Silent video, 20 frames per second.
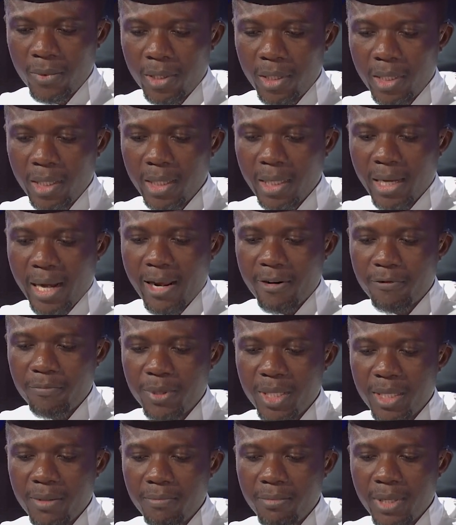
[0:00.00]
and there have
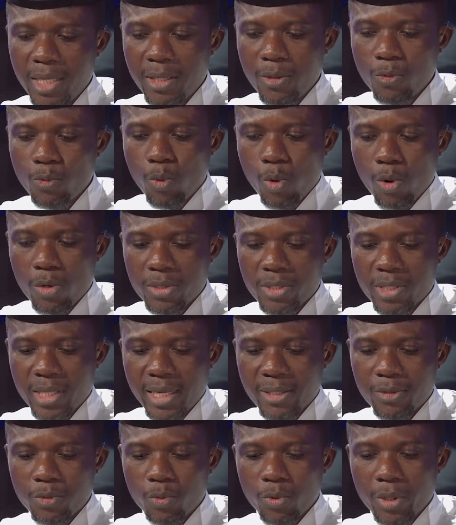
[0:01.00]
been many wars
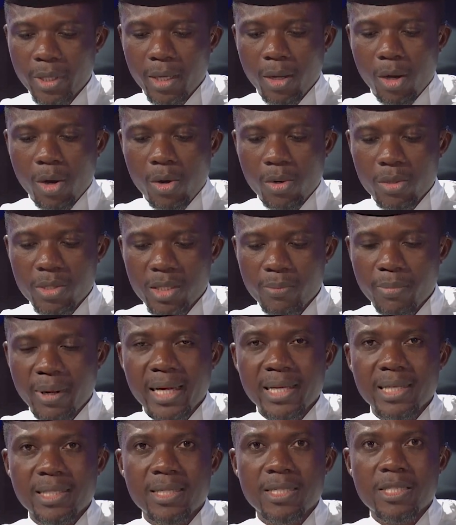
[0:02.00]
that were caused
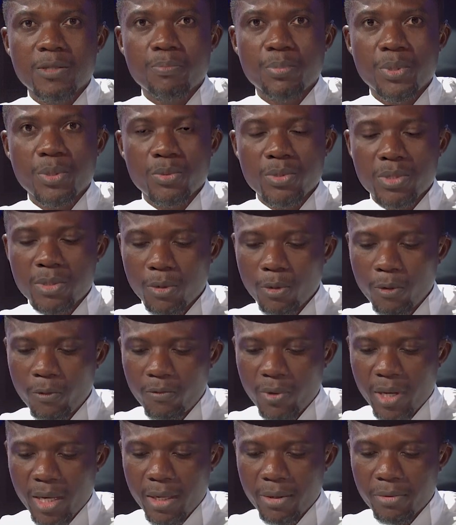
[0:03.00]
by disputes
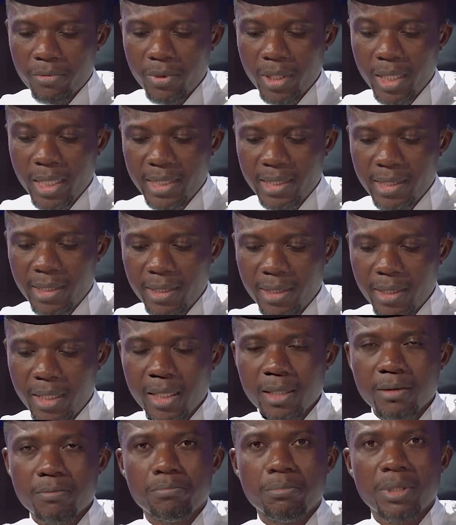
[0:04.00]
over religion
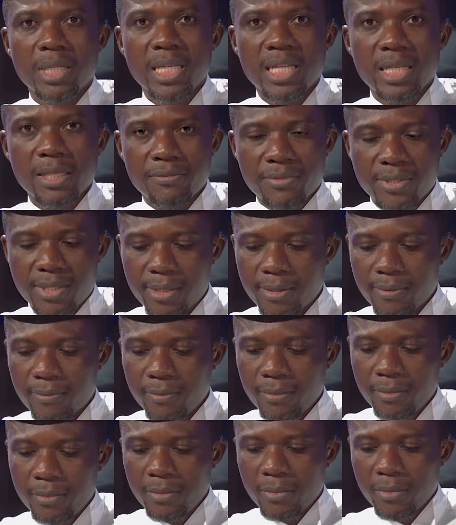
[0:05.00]
and beliefs.
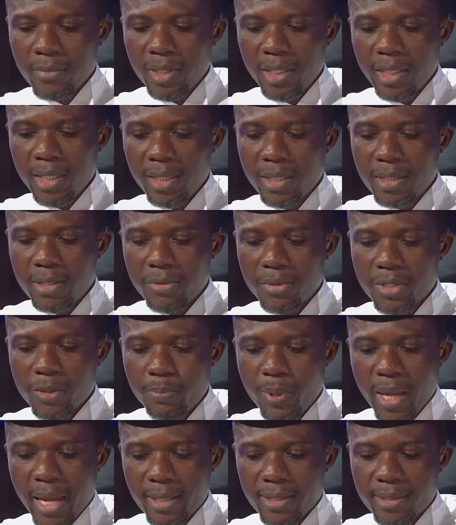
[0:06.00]
In this
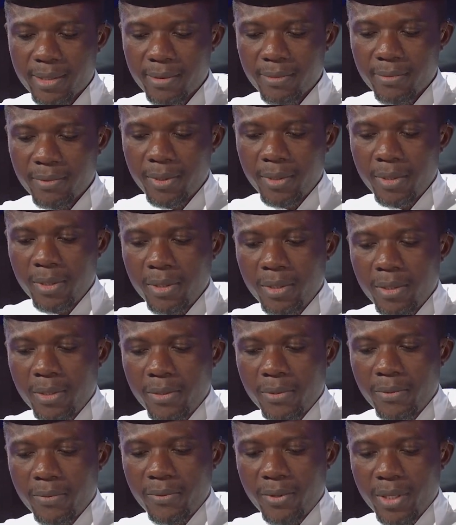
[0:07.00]
respect,
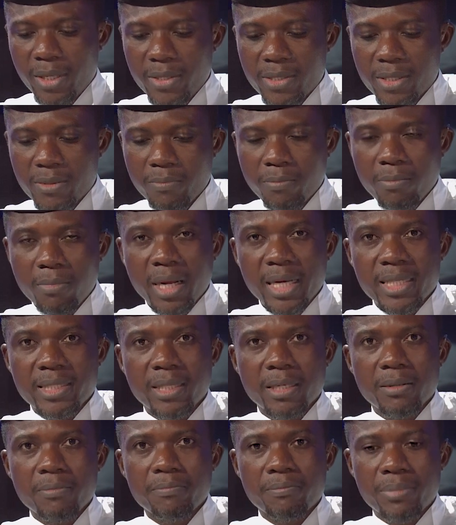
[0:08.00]
there is much
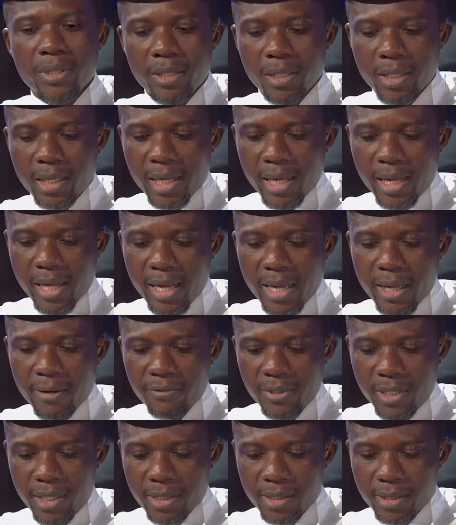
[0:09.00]
empirical
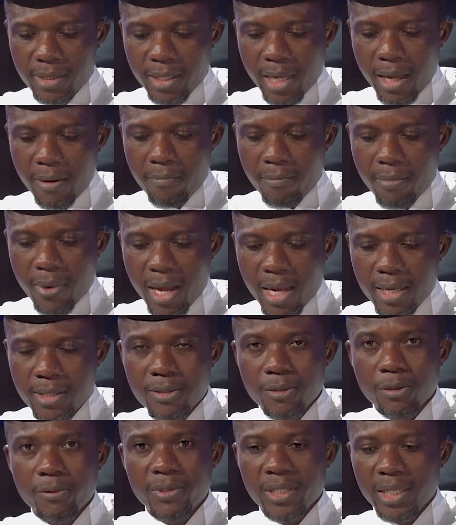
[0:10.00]
evidence
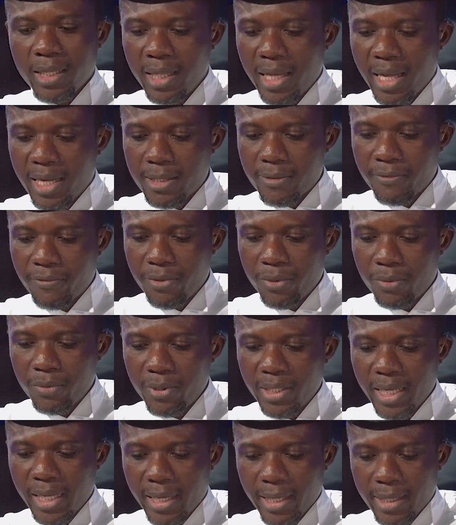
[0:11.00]
amassed over the last few
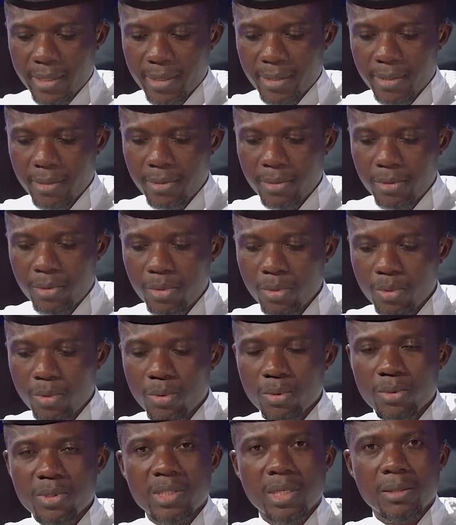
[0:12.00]
decades
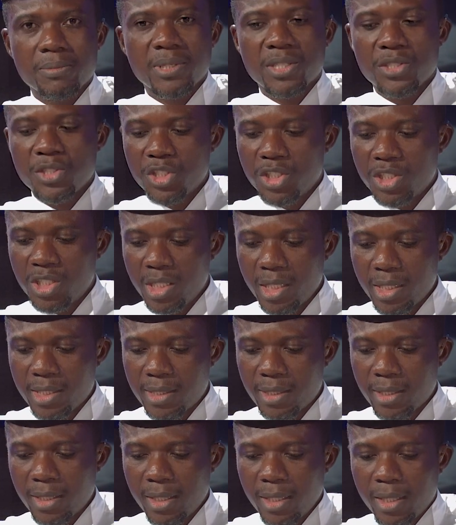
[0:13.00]
to
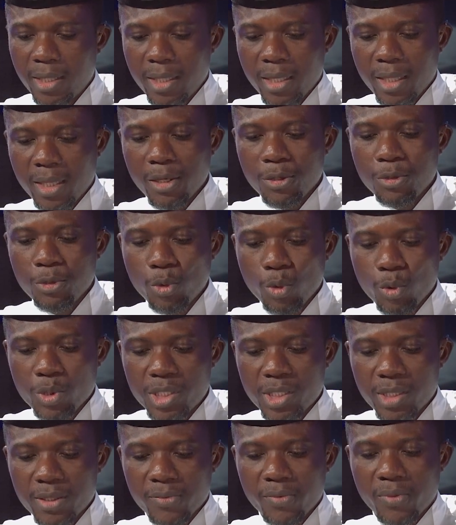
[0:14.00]
substantiate the
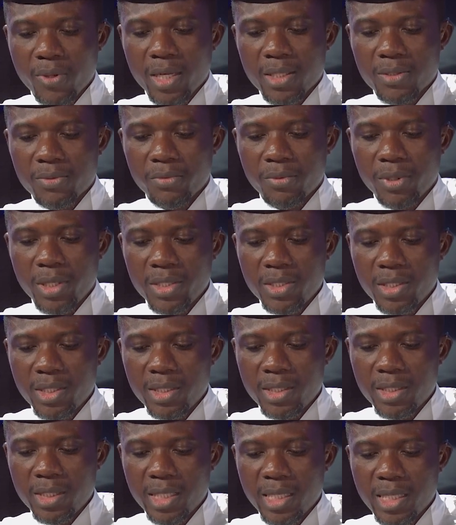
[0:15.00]
notion that
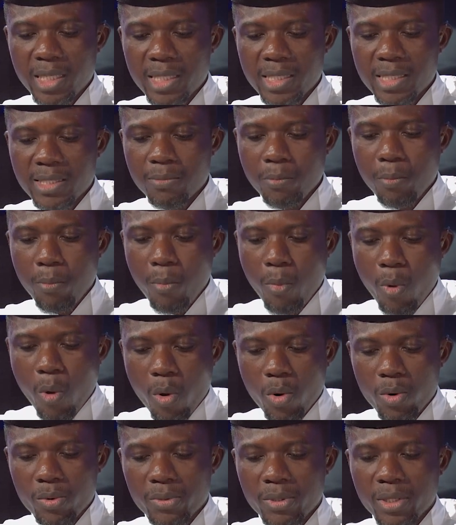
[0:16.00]
religion is
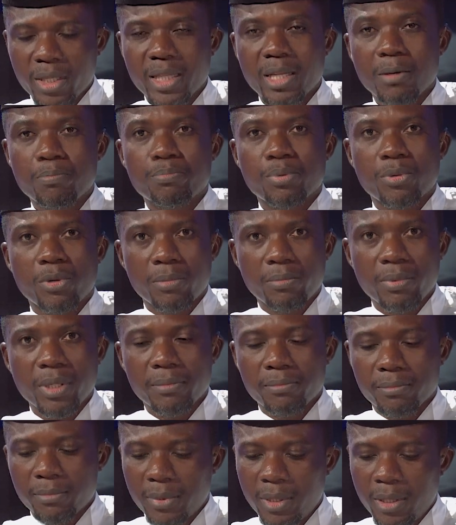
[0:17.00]
more the
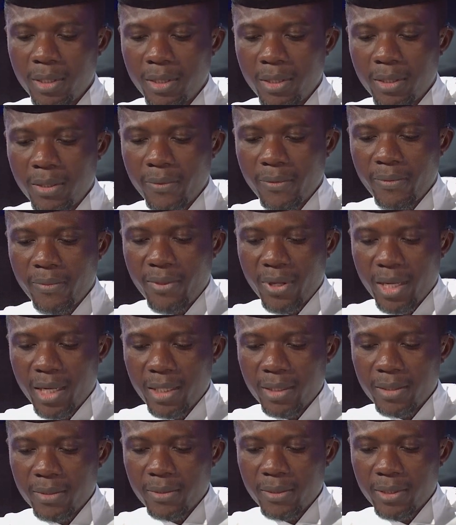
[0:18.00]
problem
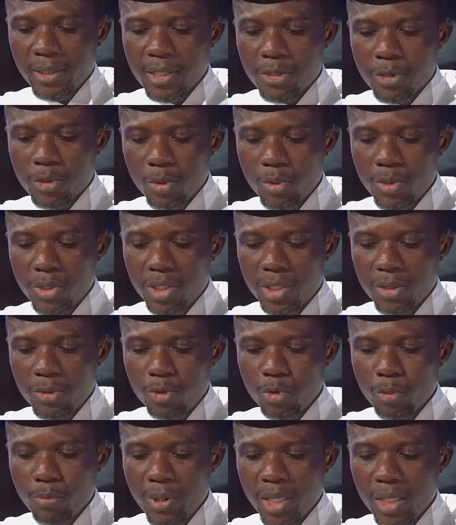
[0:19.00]
than the solution
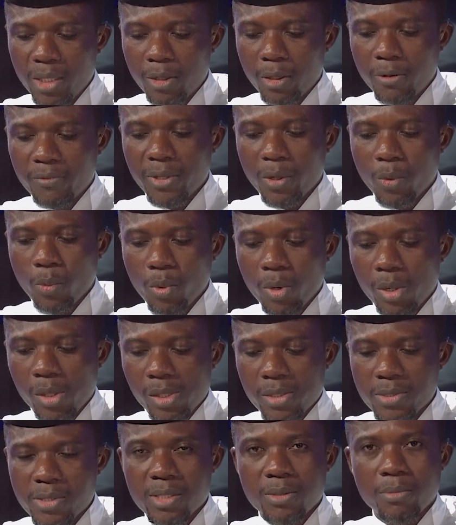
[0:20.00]
to many of the
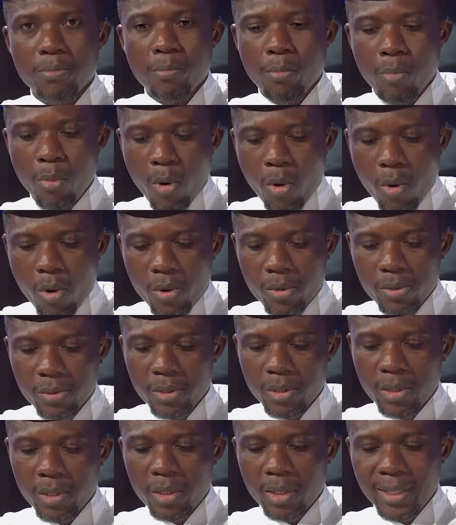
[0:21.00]
world's more
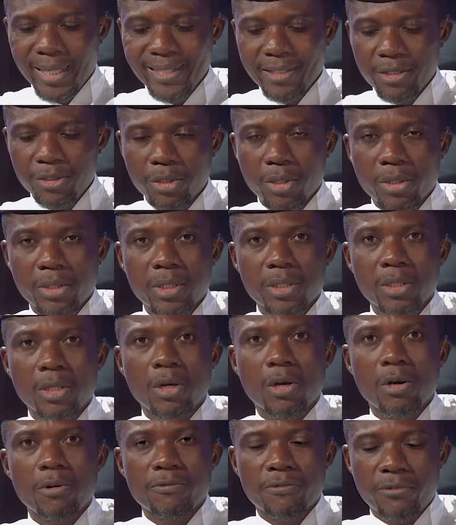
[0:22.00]
enduring
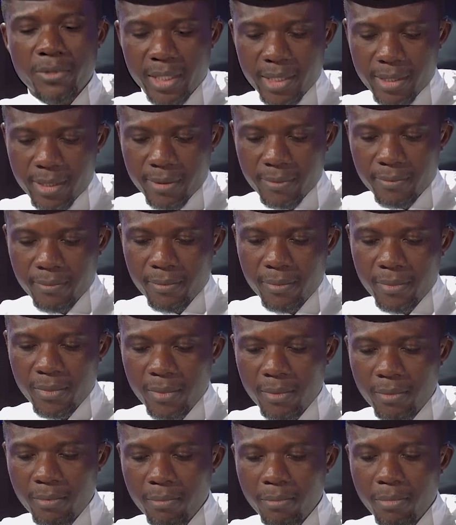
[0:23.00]
conflicts,
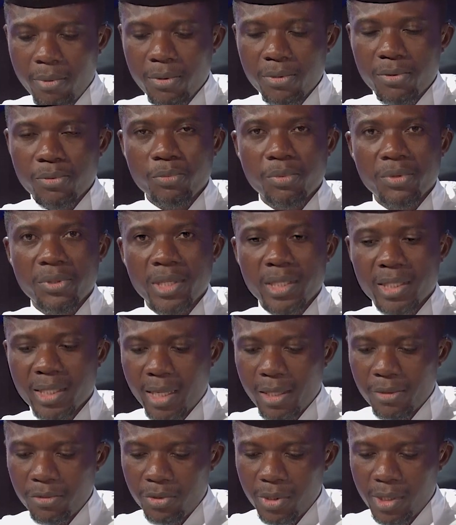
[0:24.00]
both within
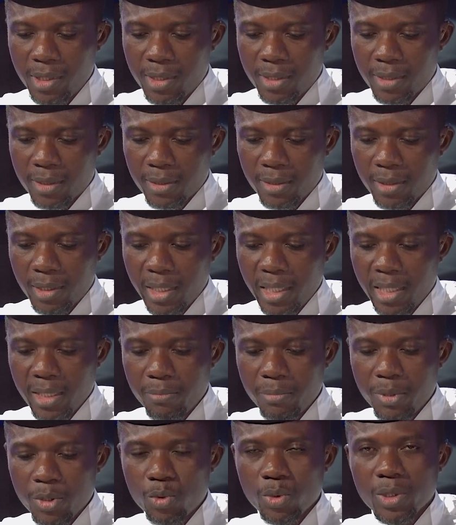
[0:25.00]
countries
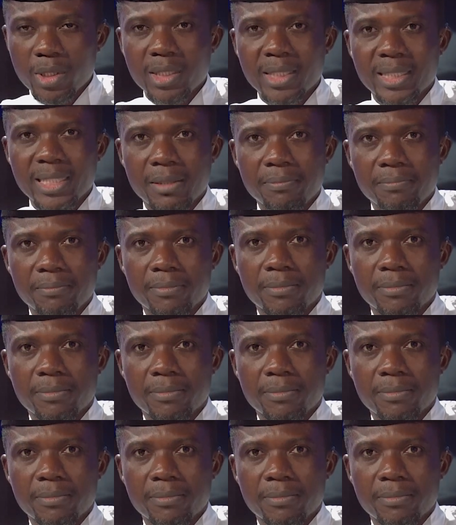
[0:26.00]
and between them.